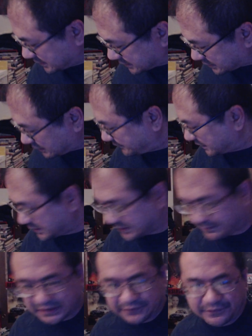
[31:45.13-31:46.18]

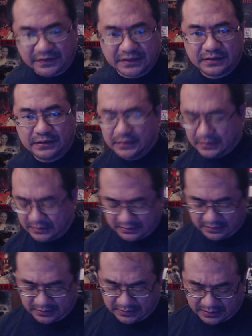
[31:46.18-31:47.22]
Scarface's best friend.
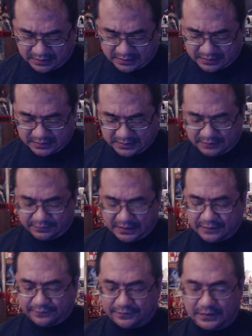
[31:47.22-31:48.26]
Now we
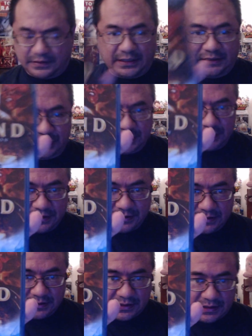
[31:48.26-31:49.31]
have Legend,
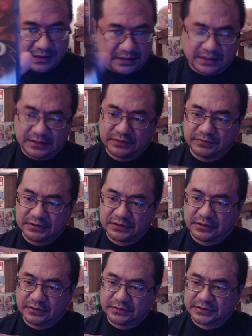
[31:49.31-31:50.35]
and this one
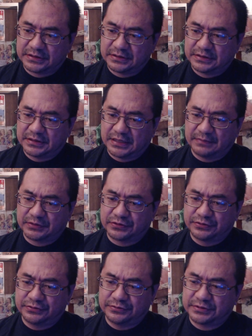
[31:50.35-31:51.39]
stars Tom
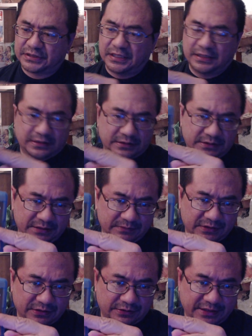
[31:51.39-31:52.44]
Cruise,
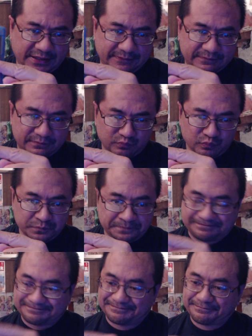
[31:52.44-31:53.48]
Tim Curry,
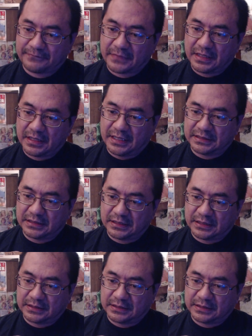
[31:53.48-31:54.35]
and